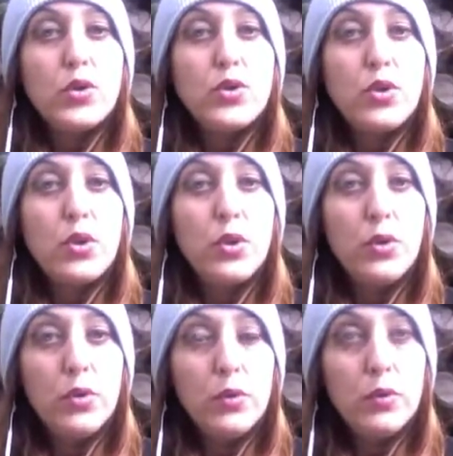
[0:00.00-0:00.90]

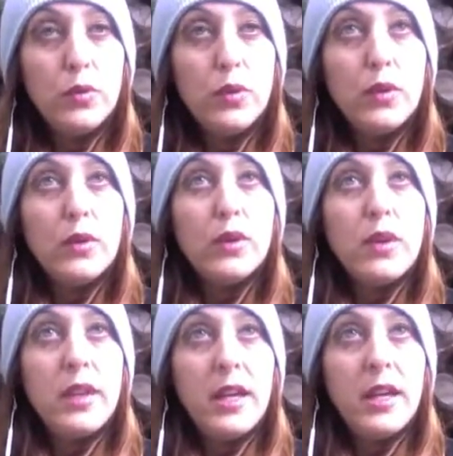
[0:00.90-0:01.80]
to
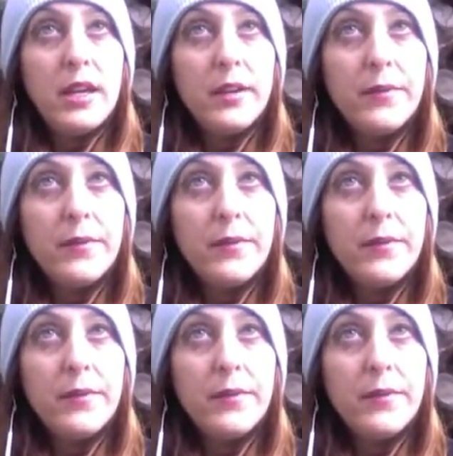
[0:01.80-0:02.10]
the